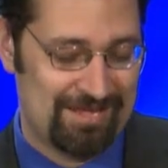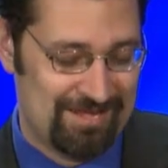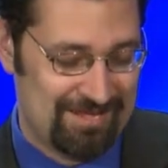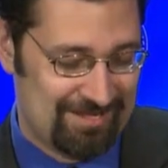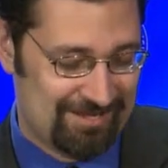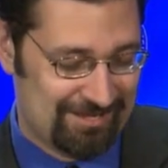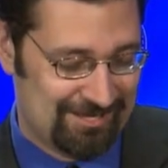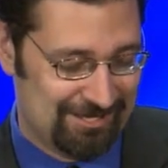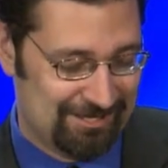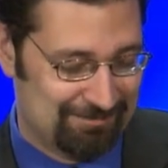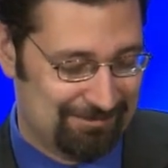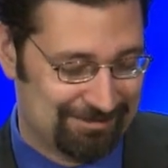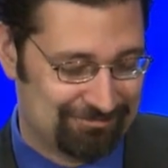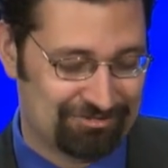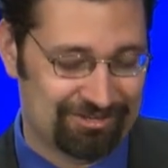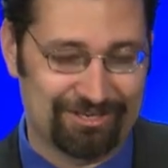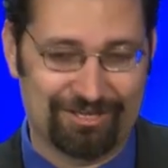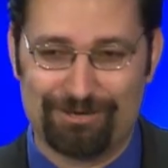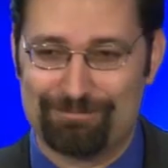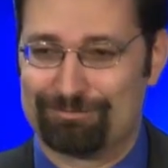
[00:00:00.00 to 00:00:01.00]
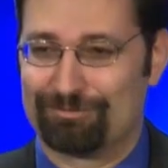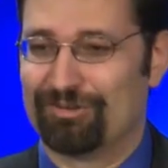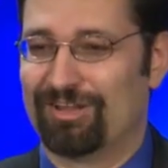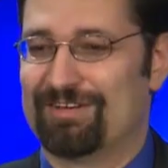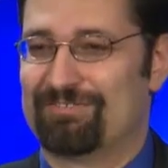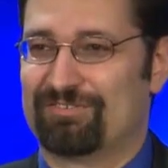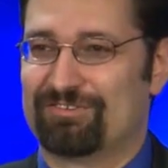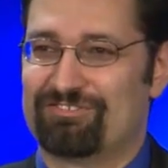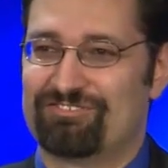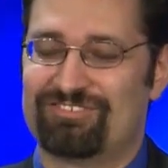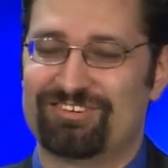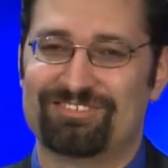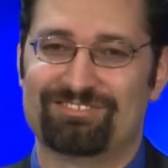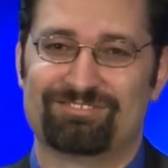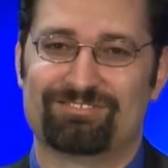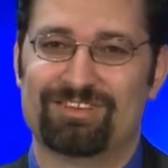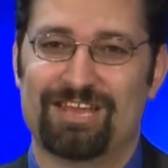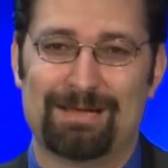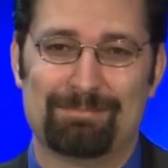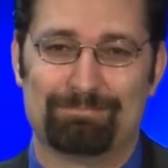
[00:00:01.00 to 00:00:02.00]
I try to help pro-lifers and
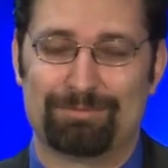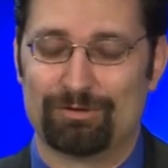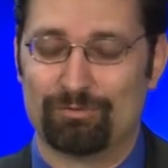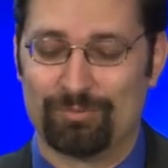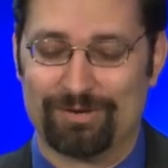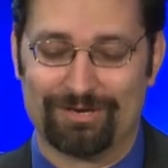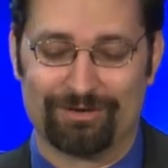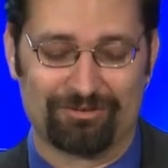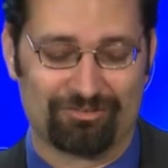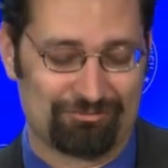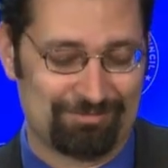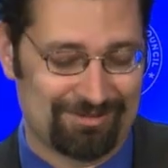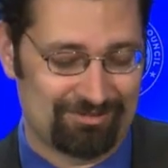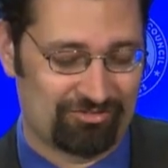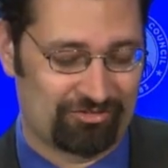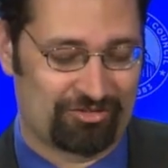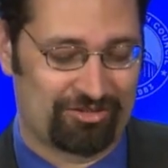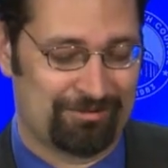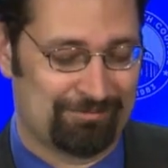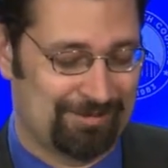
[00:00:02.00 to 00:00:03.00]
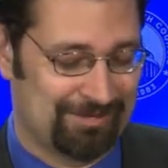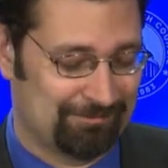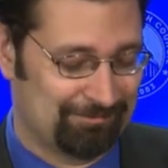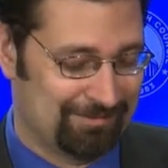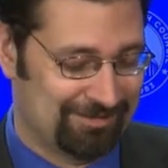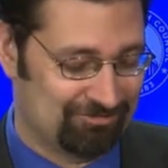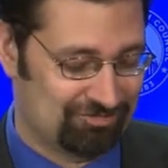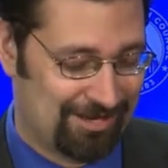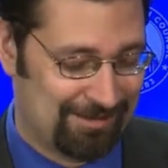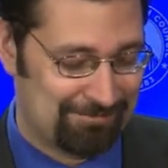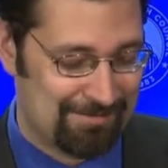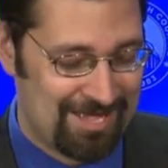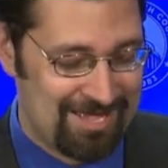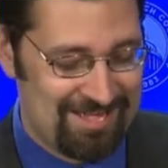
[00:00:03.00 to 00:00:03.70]
not be weird is basically my job.